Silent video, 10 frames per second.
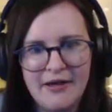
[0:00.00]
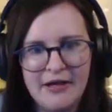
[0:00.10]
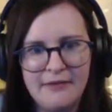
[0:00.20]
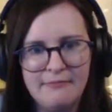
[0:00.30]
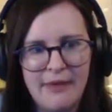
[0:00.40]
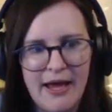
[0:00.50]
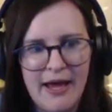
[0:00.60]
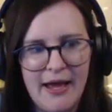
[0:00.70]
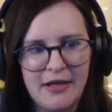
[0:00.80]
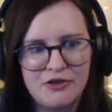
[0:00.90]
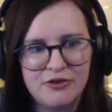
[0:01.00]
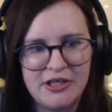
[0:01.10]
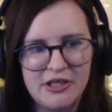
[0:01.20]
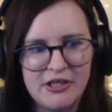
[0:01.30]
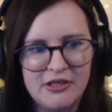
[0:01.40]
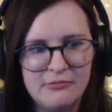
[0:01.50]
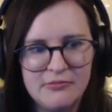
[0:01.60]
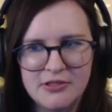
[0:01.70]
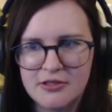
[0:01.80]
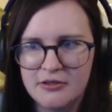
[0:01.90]
in my
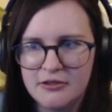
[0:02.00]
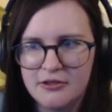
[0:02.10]
dreams.